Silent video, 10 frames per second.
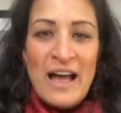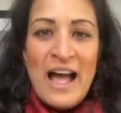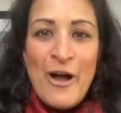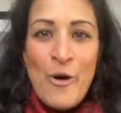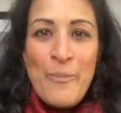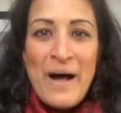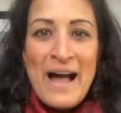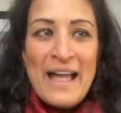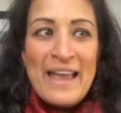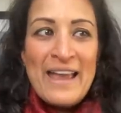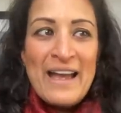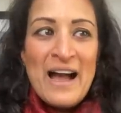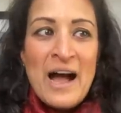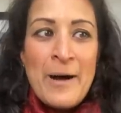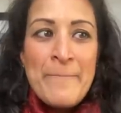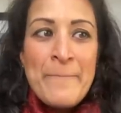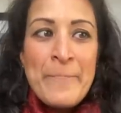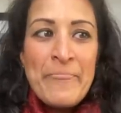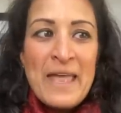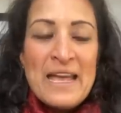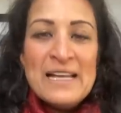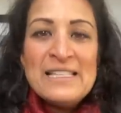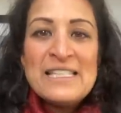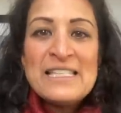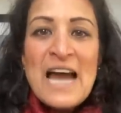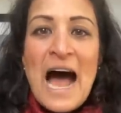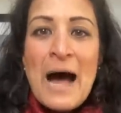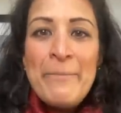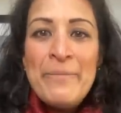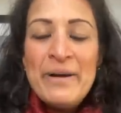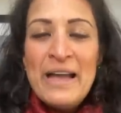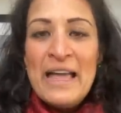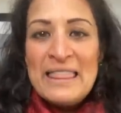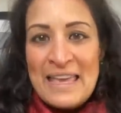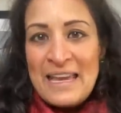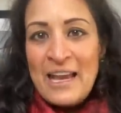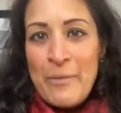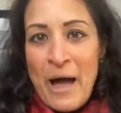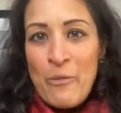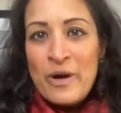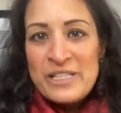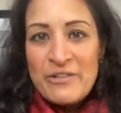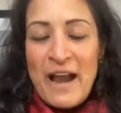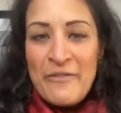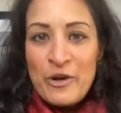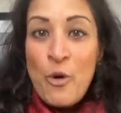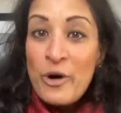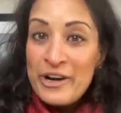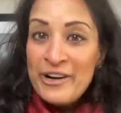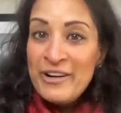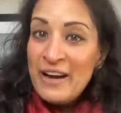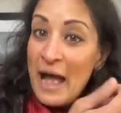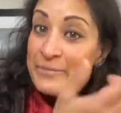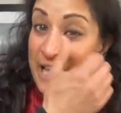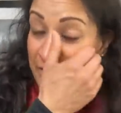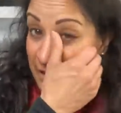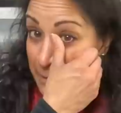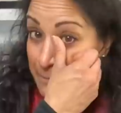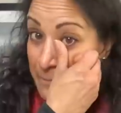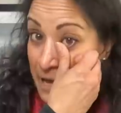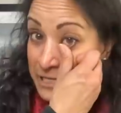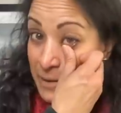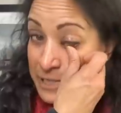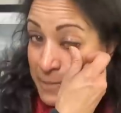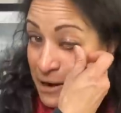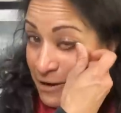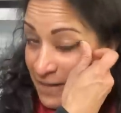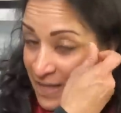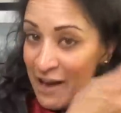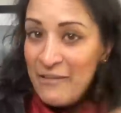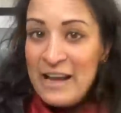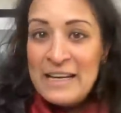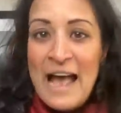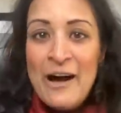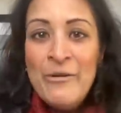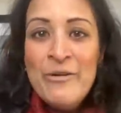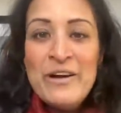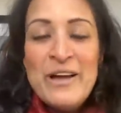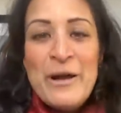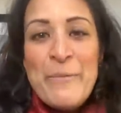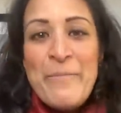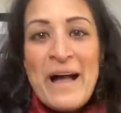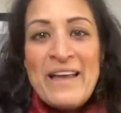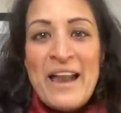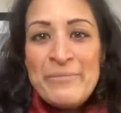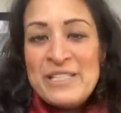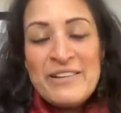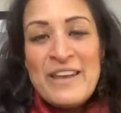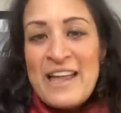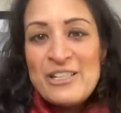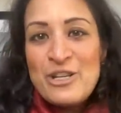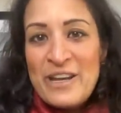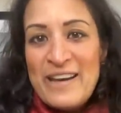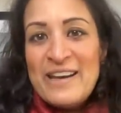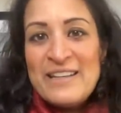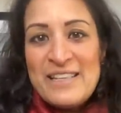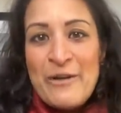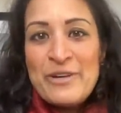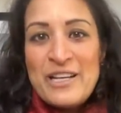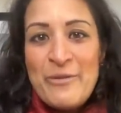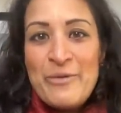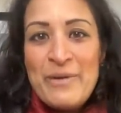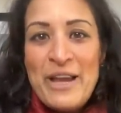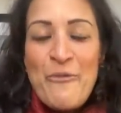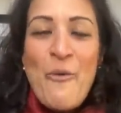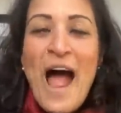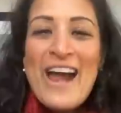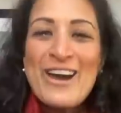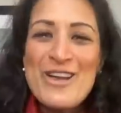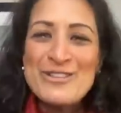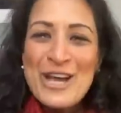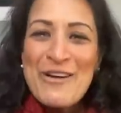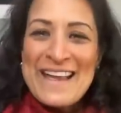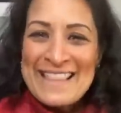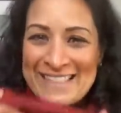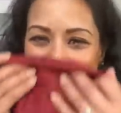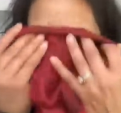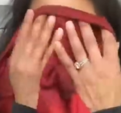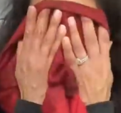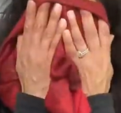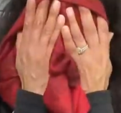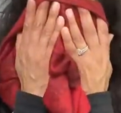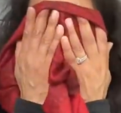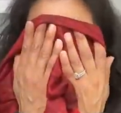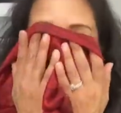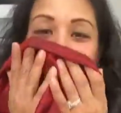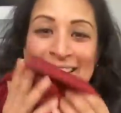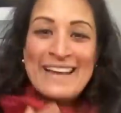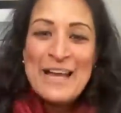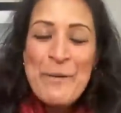I hope I stop thinking about what's around the corner. I'm definitely much, much better at that right now, but I'm still not as good at it as I wish I would be. Why are you doing this to me, you people?